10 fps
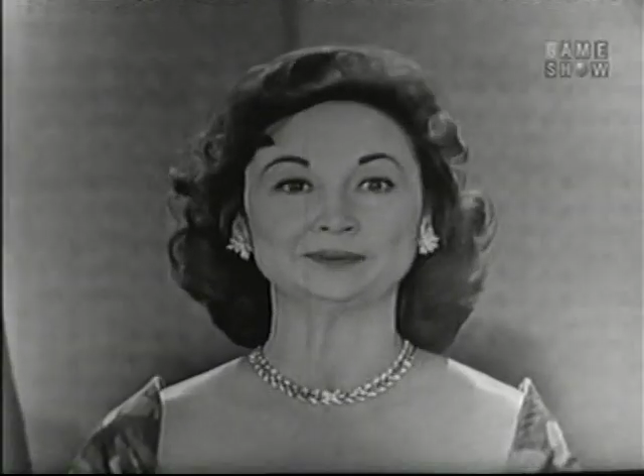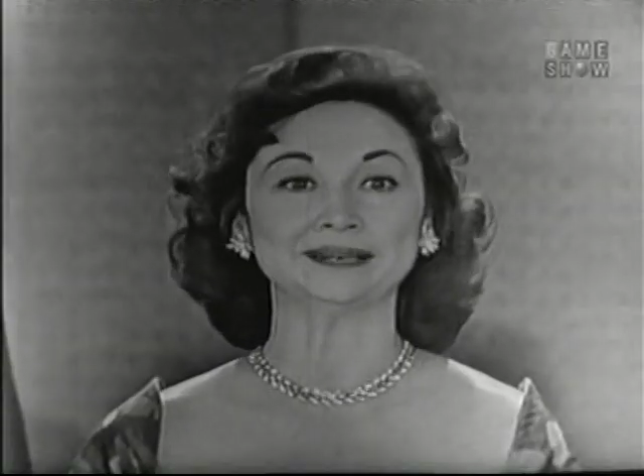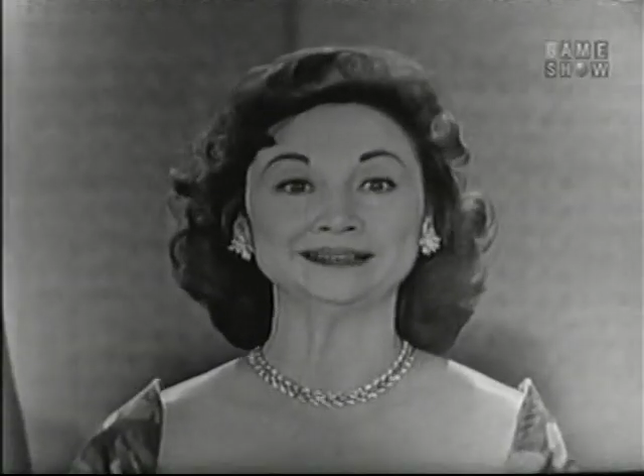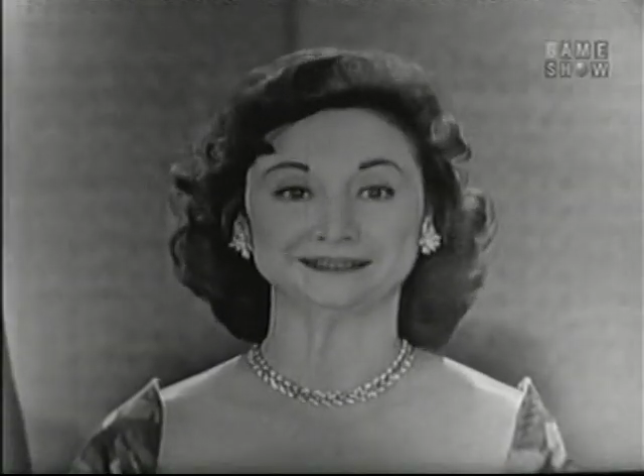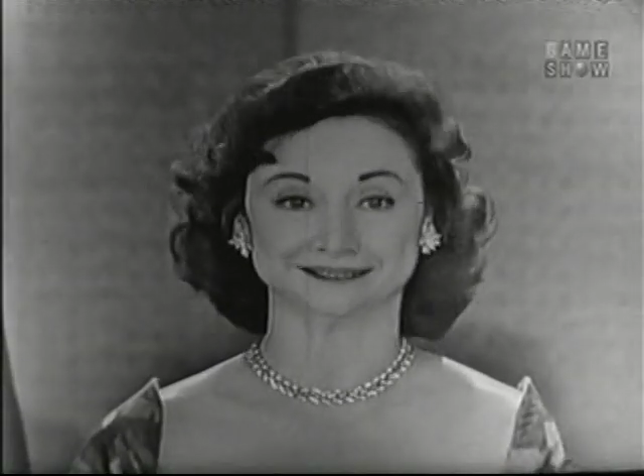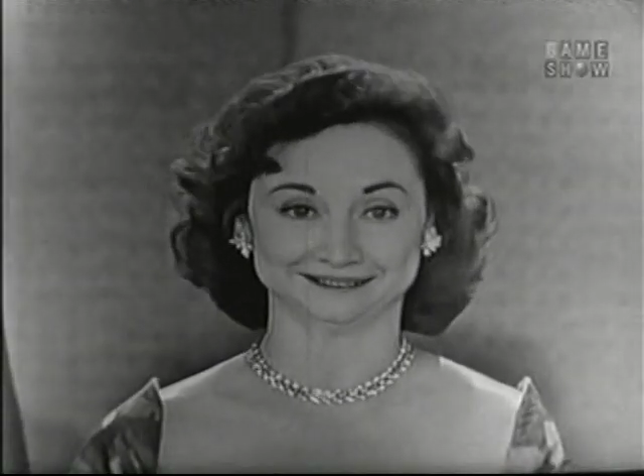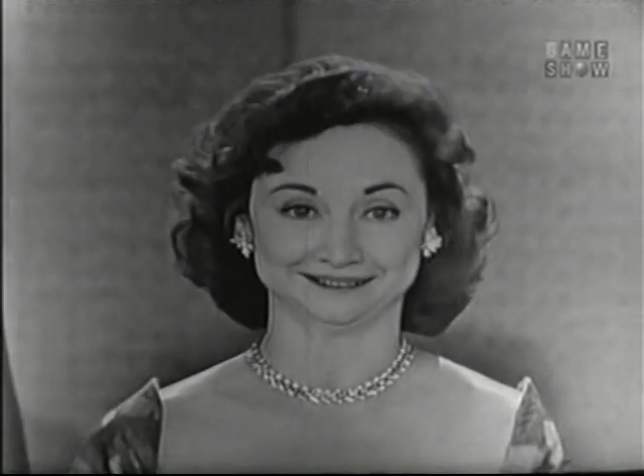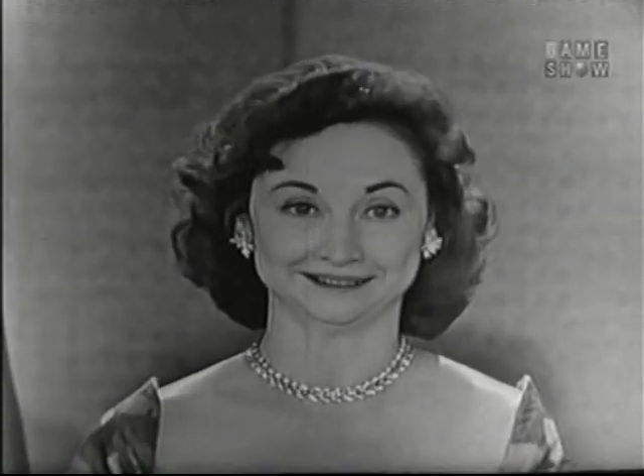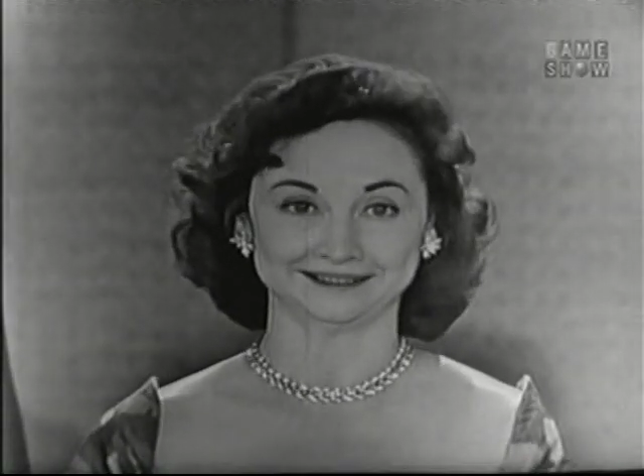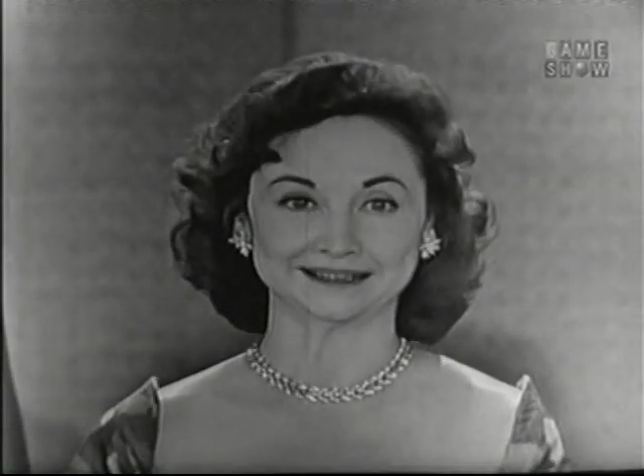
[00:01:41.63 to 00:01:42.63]
splendid
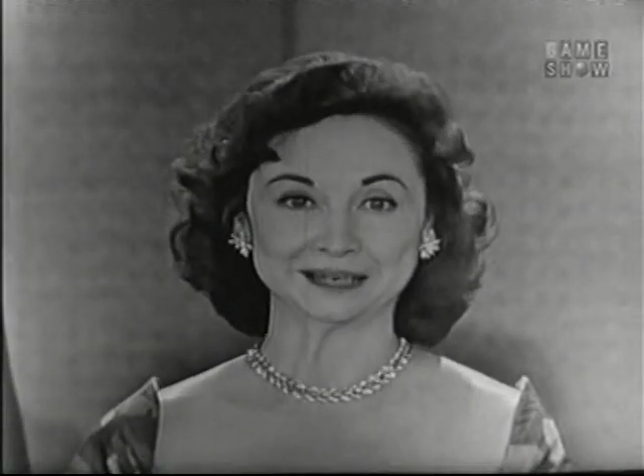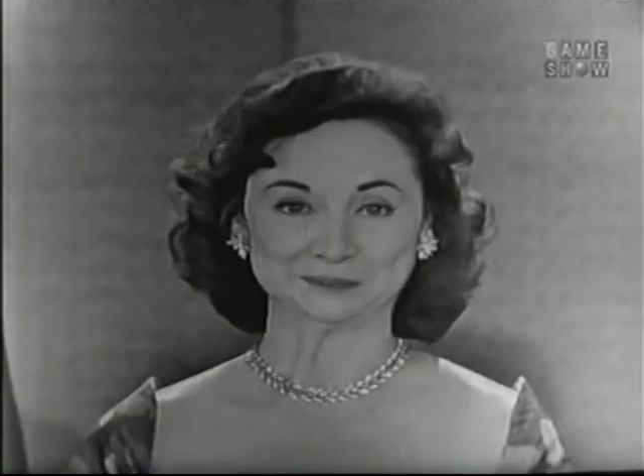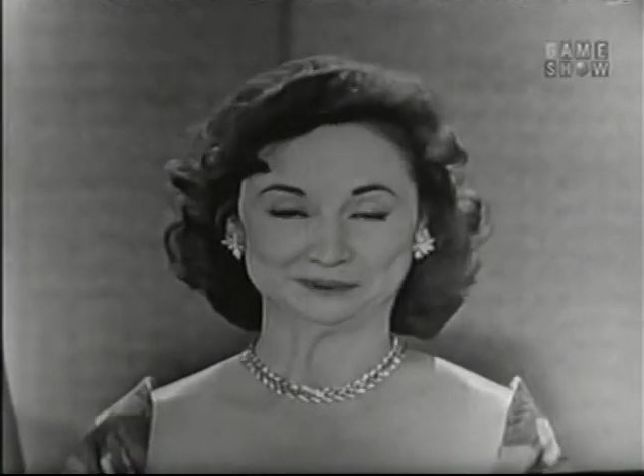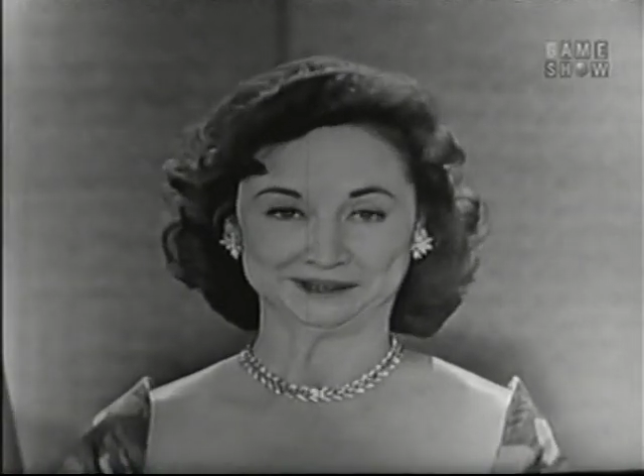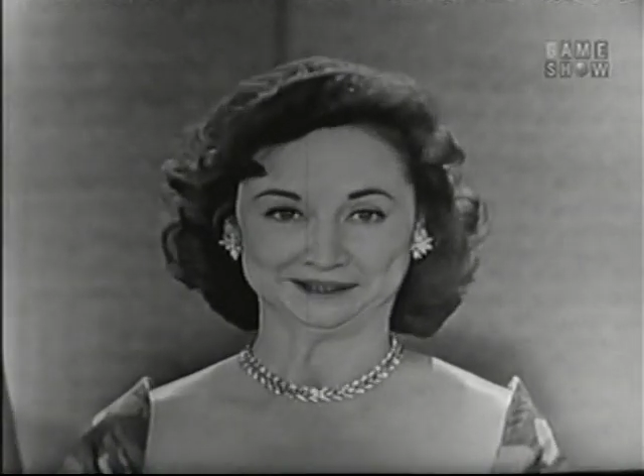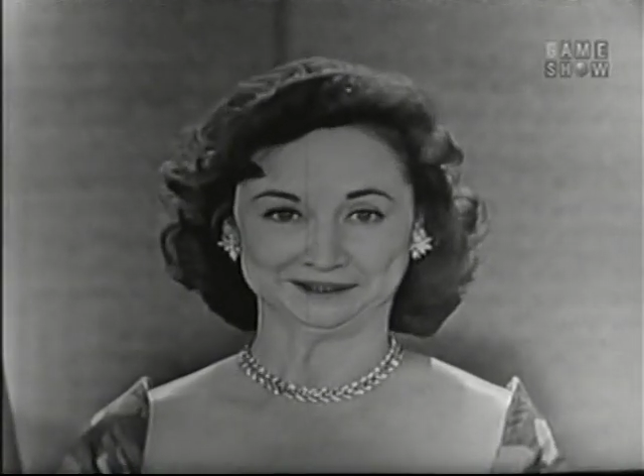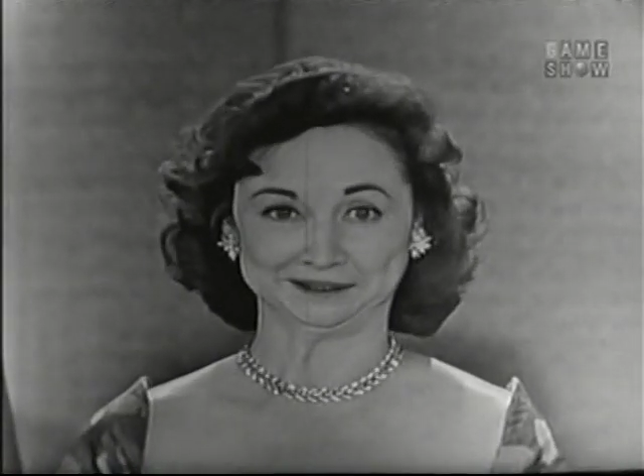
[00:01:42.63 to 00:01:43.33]
game player